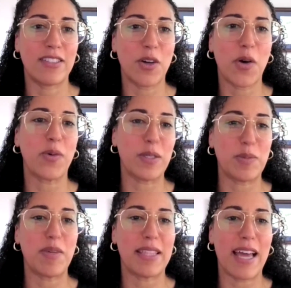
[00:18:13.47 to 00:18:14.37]
to always
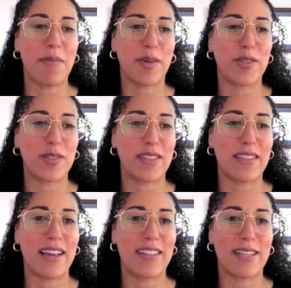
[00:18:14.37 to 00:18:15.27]
be that person
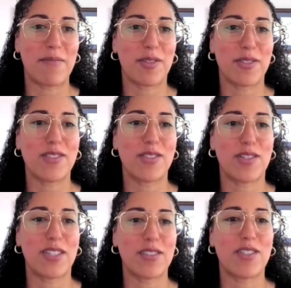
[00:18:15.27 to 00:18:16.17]
that person's
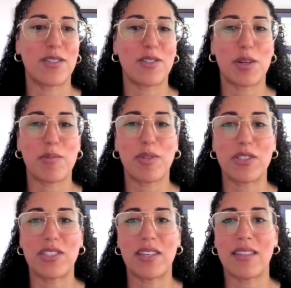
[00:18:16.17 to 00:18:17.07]
turning to. So I
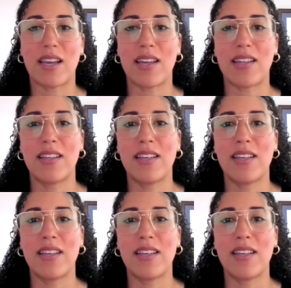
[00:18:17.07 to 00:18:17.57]
appreciate that.